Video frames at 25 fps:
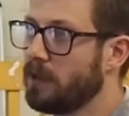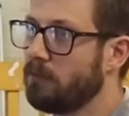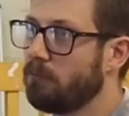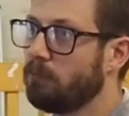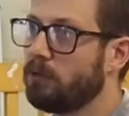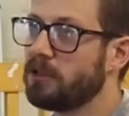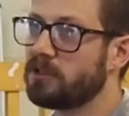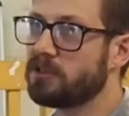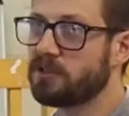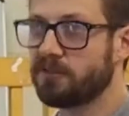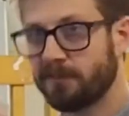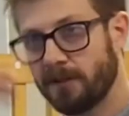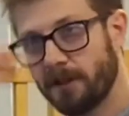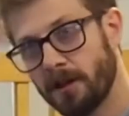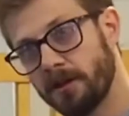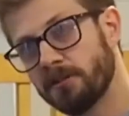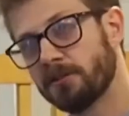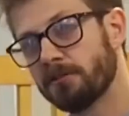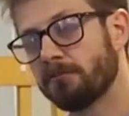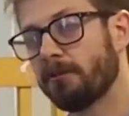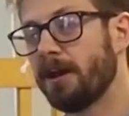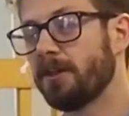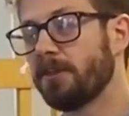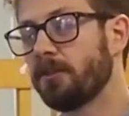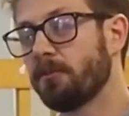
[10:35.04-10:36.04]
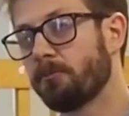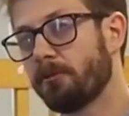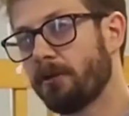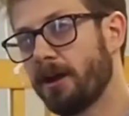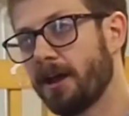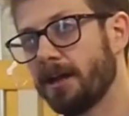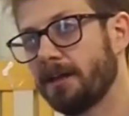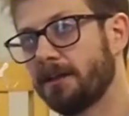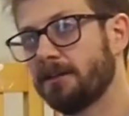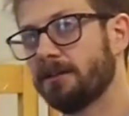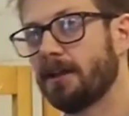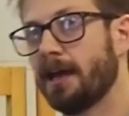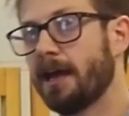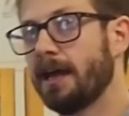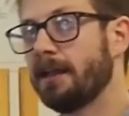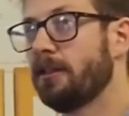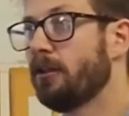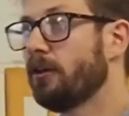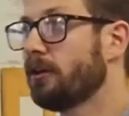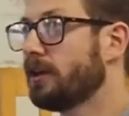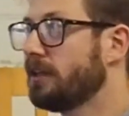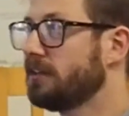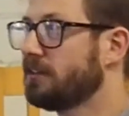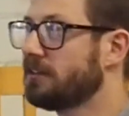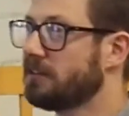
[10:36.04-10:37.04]
which flows around the brain, and
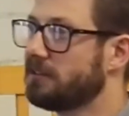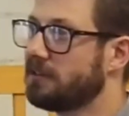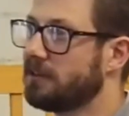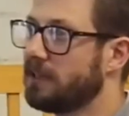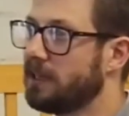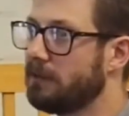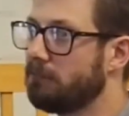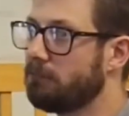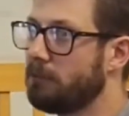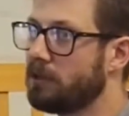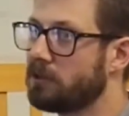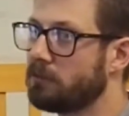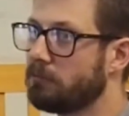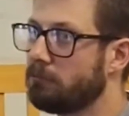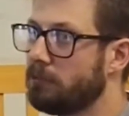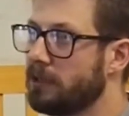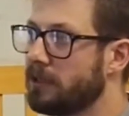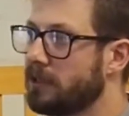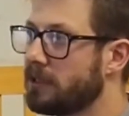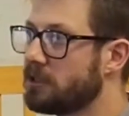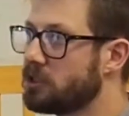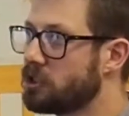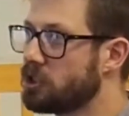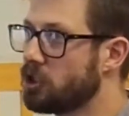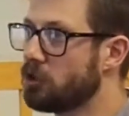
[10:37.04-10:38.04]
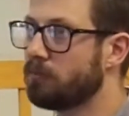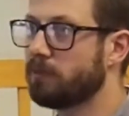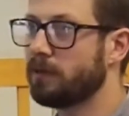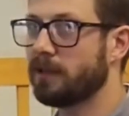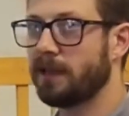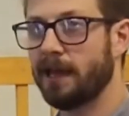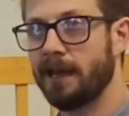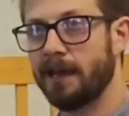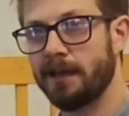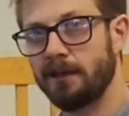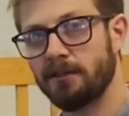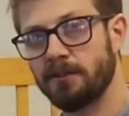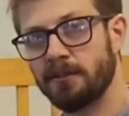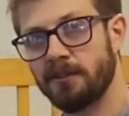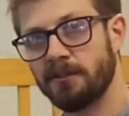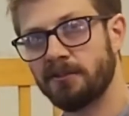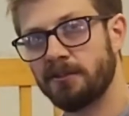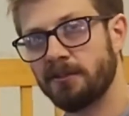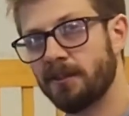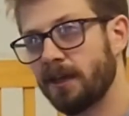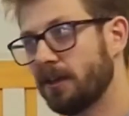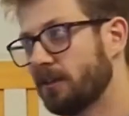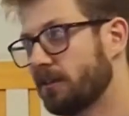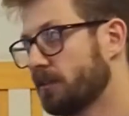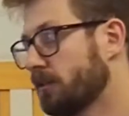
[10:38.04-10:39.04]
looking to see whether we can duplicate
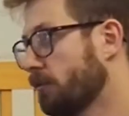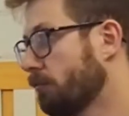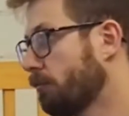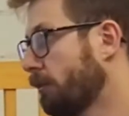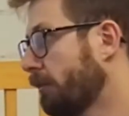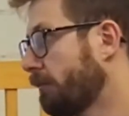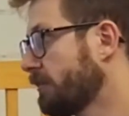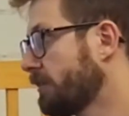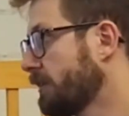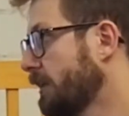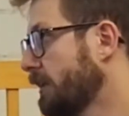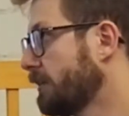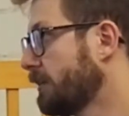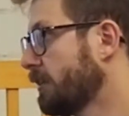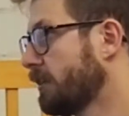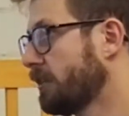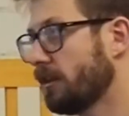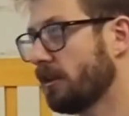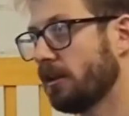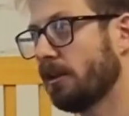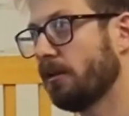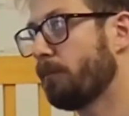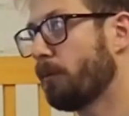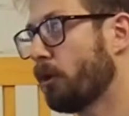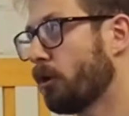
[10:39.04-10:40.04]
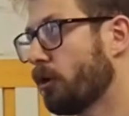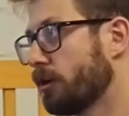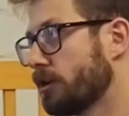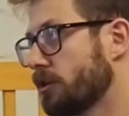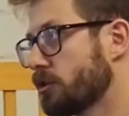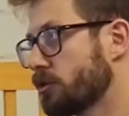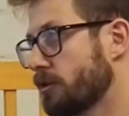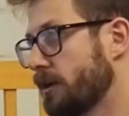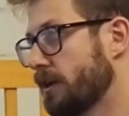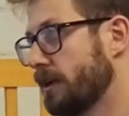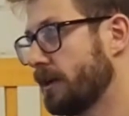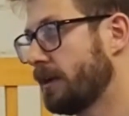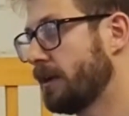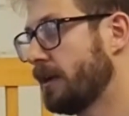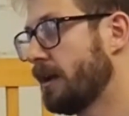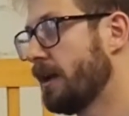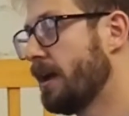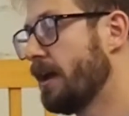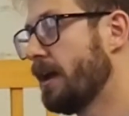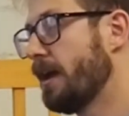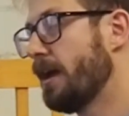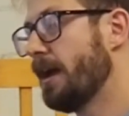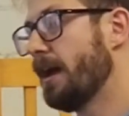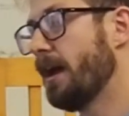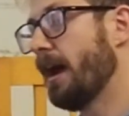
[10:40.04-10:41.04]
things that we've seen in the laboratory
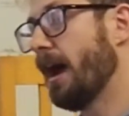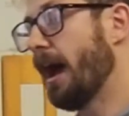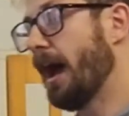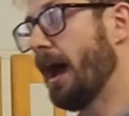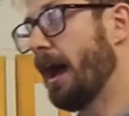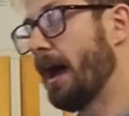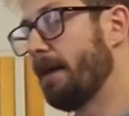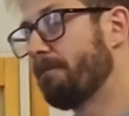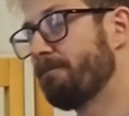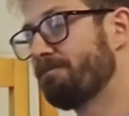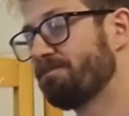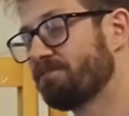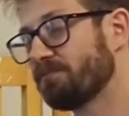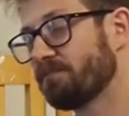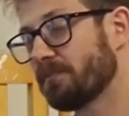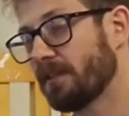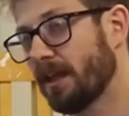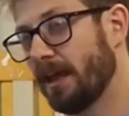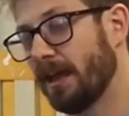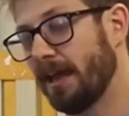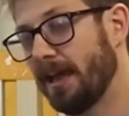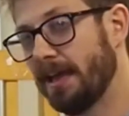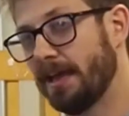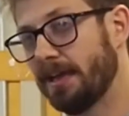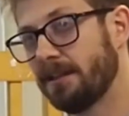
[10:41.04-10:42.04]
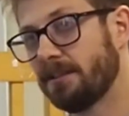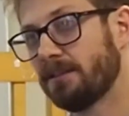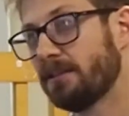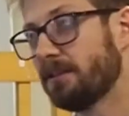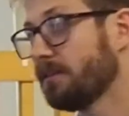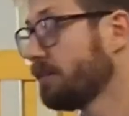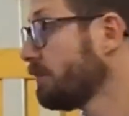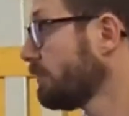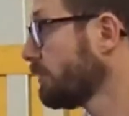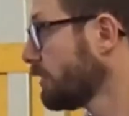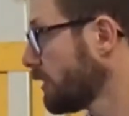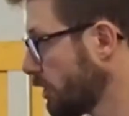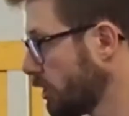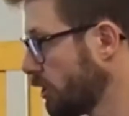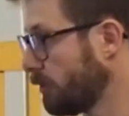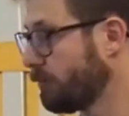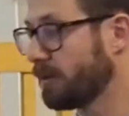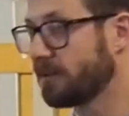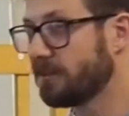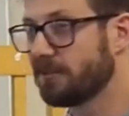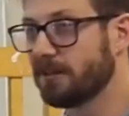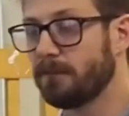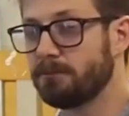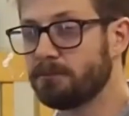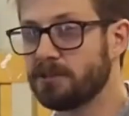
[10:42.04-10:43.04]
in
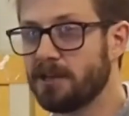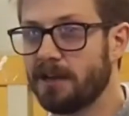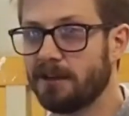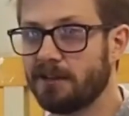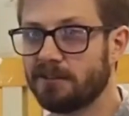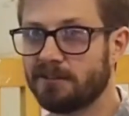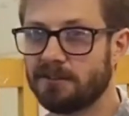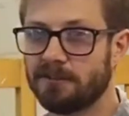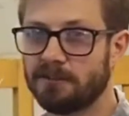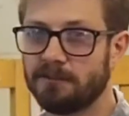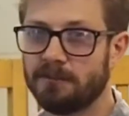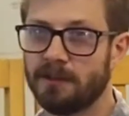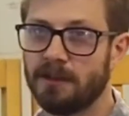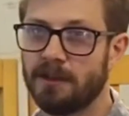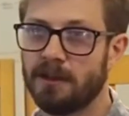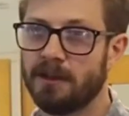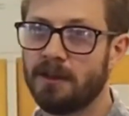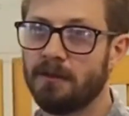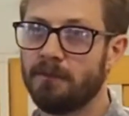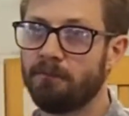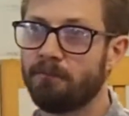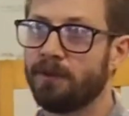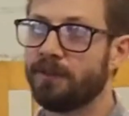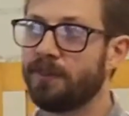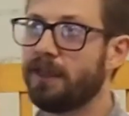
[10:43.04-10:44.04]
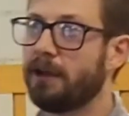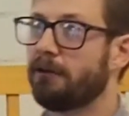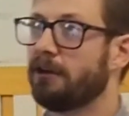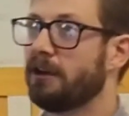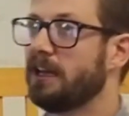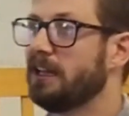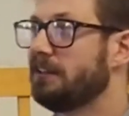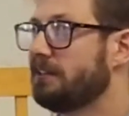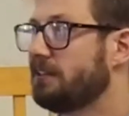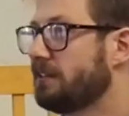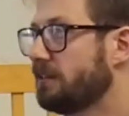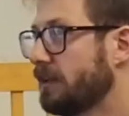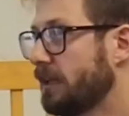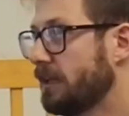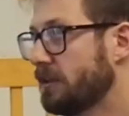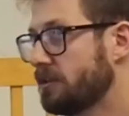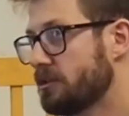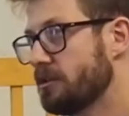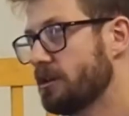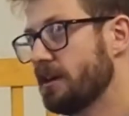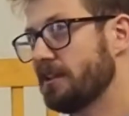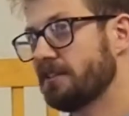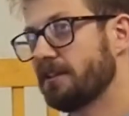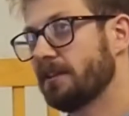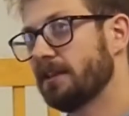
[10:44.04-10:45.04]
human subjects. But there is,
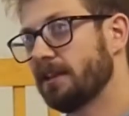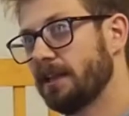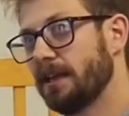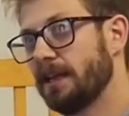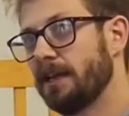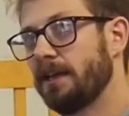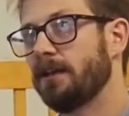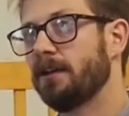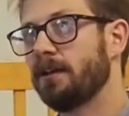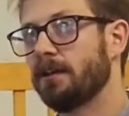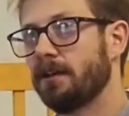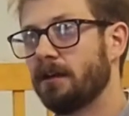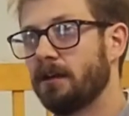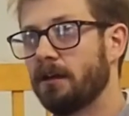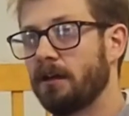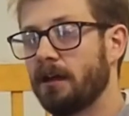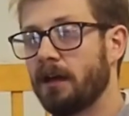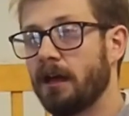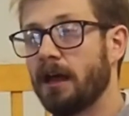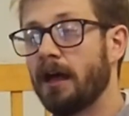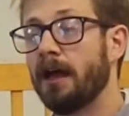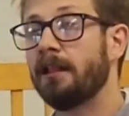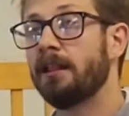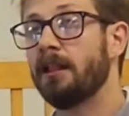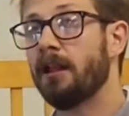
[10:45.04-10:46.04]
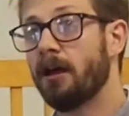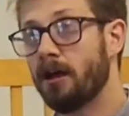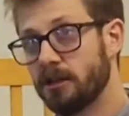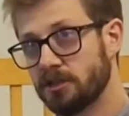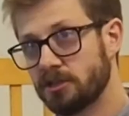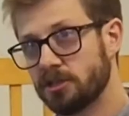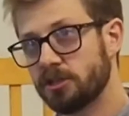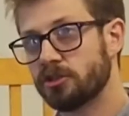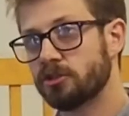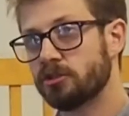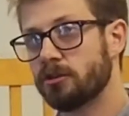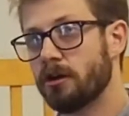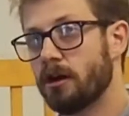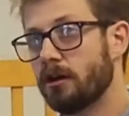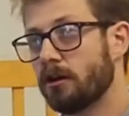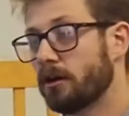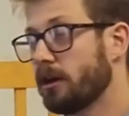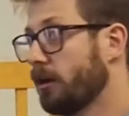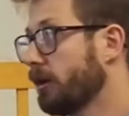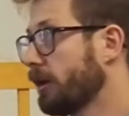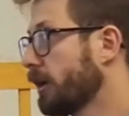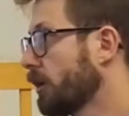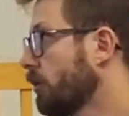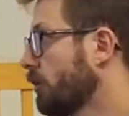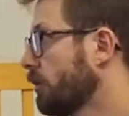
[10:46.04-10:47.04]
interestingly, a larger trial
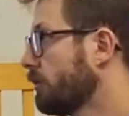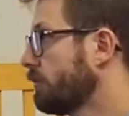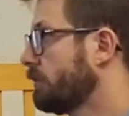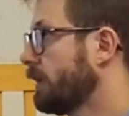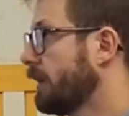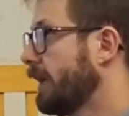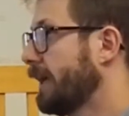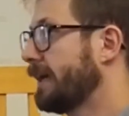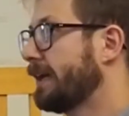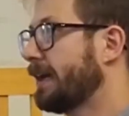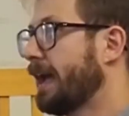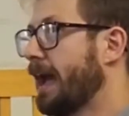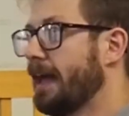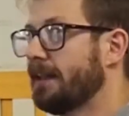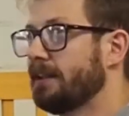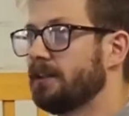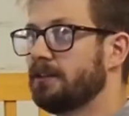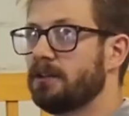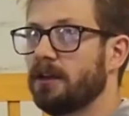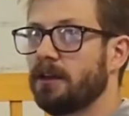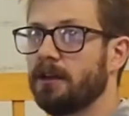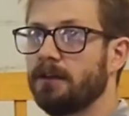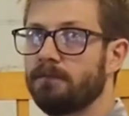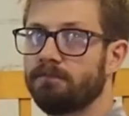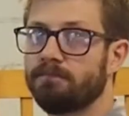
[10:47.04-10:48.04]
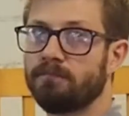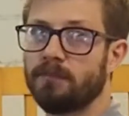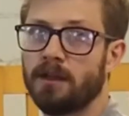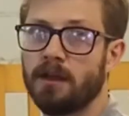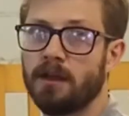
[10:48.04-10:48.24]
going on in Canada,